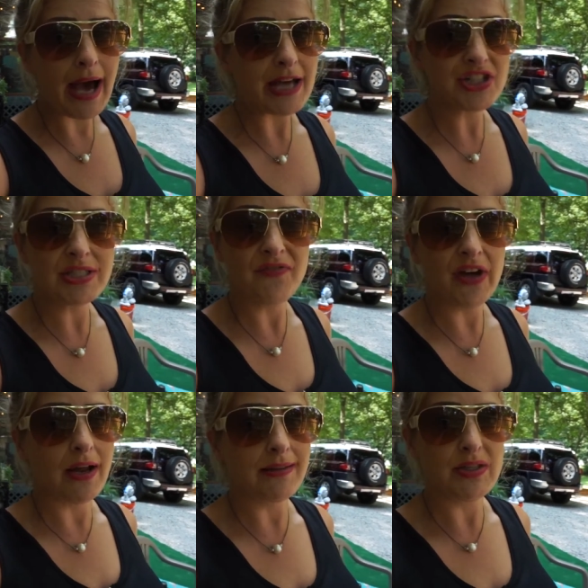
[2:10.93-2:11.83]
I just
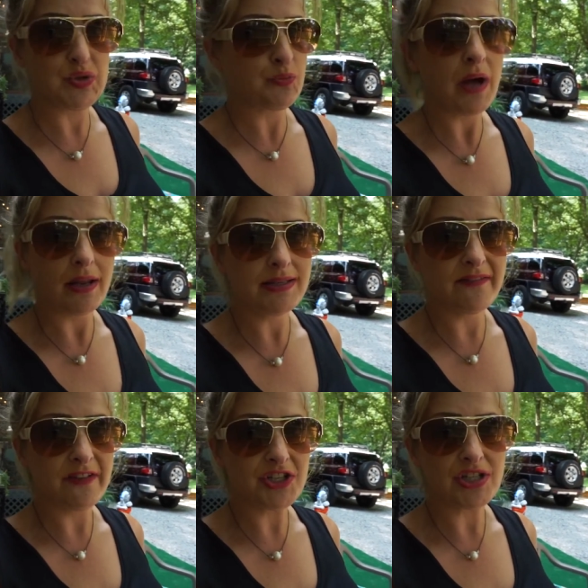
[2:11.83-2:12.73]
felt like this was probably
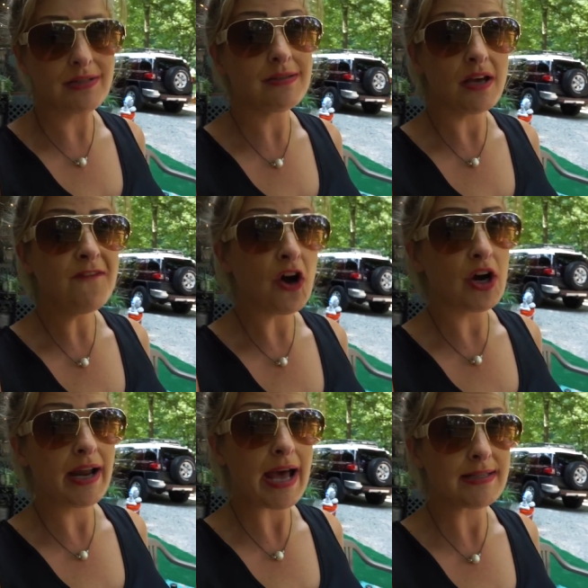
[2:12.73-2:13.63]
sufficient. And so far
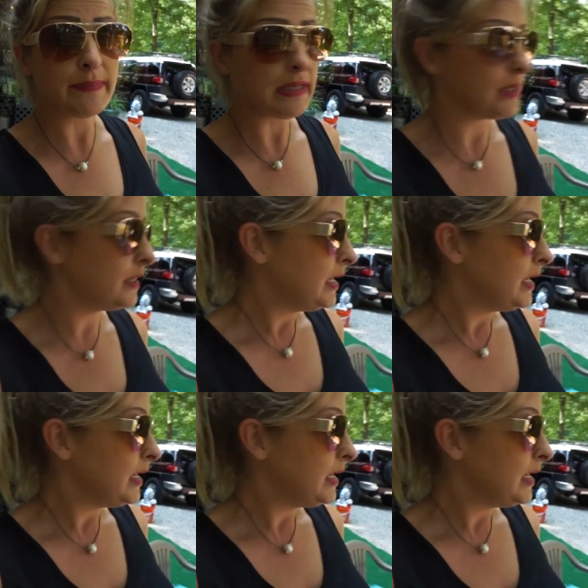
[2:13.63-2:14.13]
it has been.